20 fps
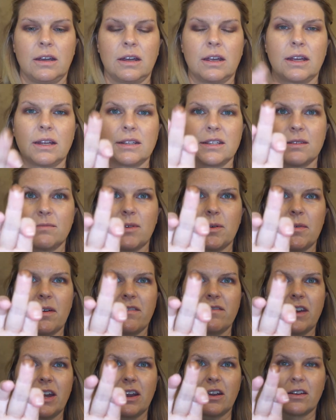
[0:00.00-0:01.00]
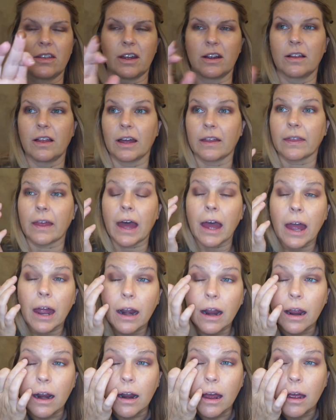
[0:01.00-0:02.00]
get some on my finger there like
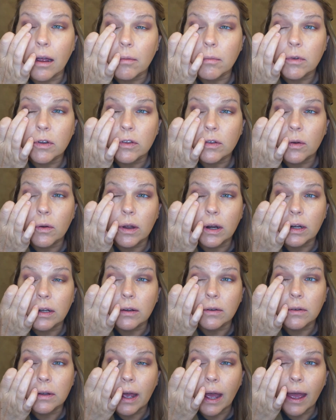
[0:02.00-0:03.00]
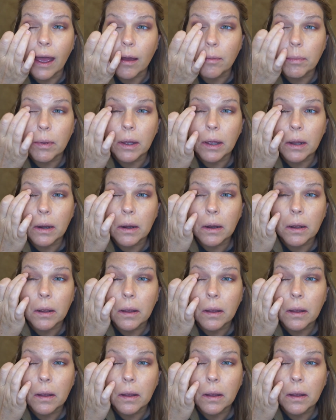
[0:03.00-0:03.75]
that, and I'm just going to tap it